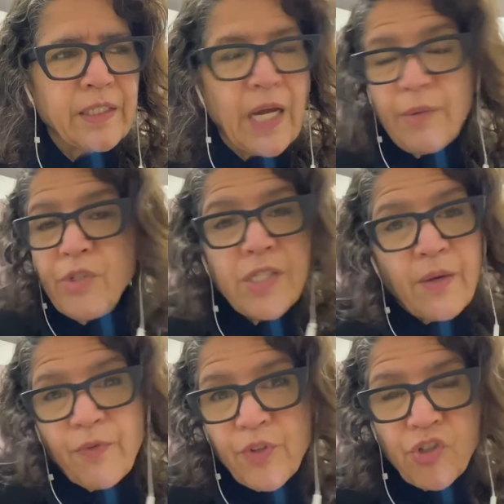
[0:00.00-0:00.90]
I was just
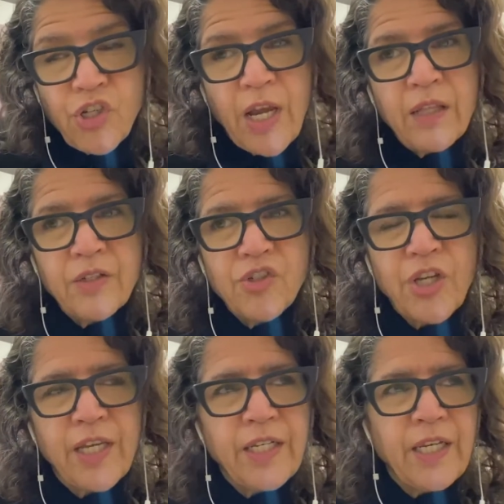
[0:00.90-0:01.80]
up for the challenge,
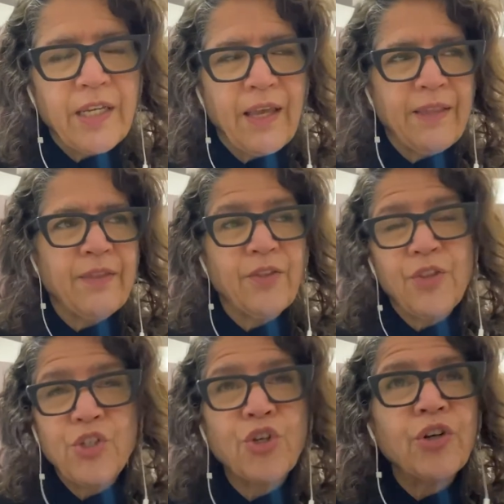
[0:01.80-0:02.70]
and
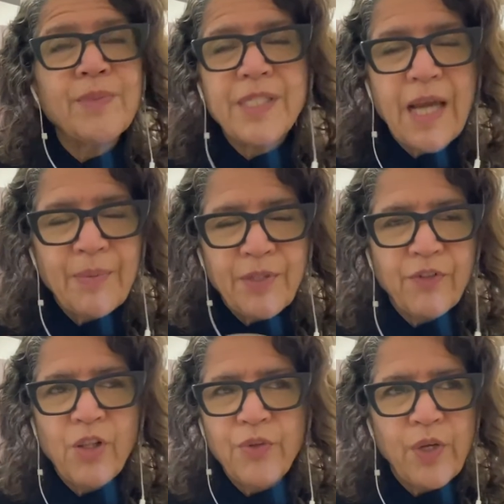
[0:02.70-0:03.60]
the term adaptive
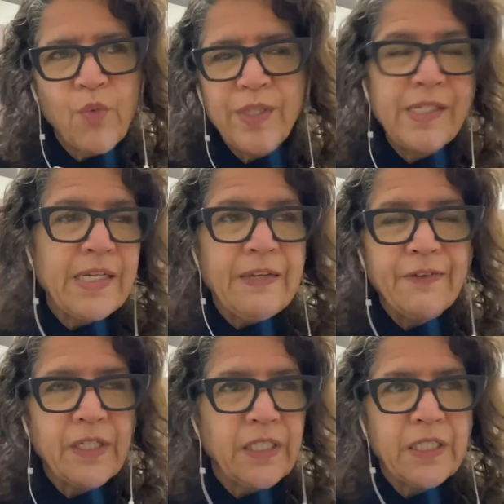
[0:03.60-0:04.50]
clothing wasn't
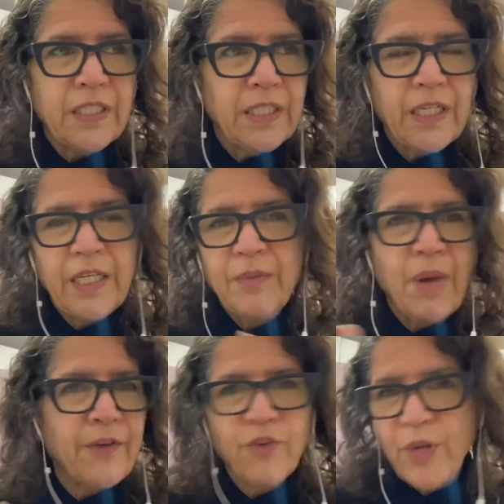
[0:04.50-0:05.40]
even in
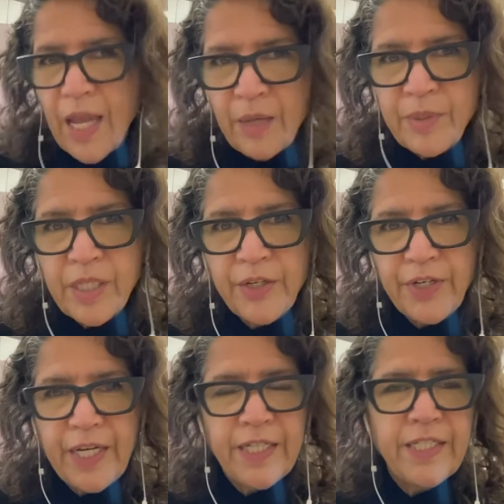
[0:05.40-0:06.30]
my
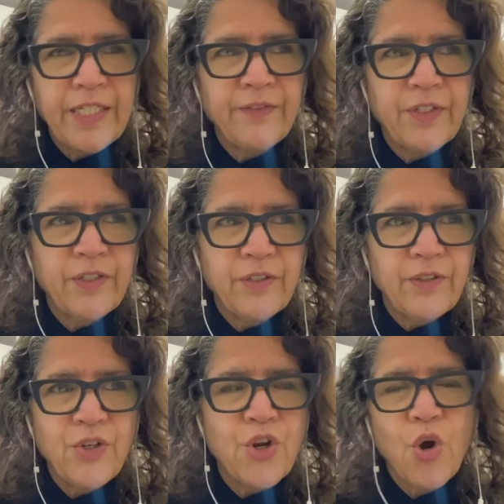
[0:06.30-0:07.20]
vocabulary. I didn't even
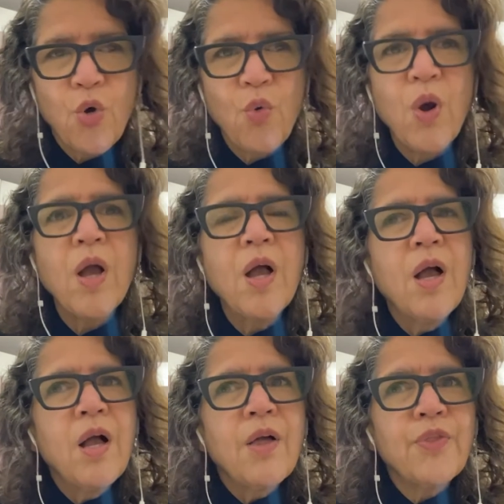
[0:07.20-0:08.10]
know
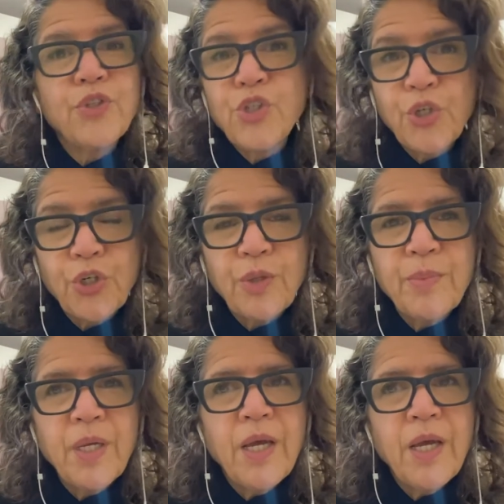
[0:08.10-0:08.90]
the term.